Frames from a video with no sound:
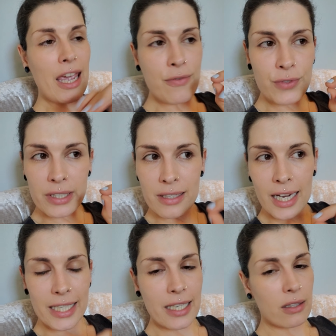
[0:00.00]
every
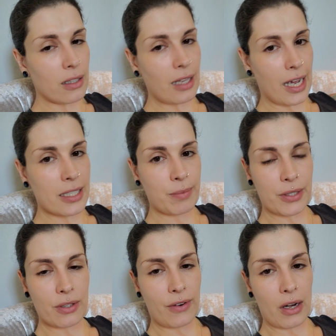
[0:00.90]
tiny little
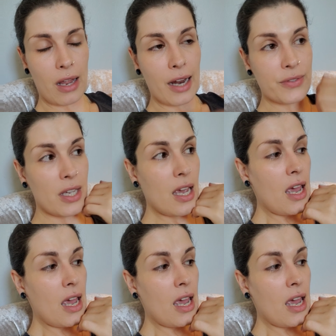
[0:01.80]
aspect of our lives.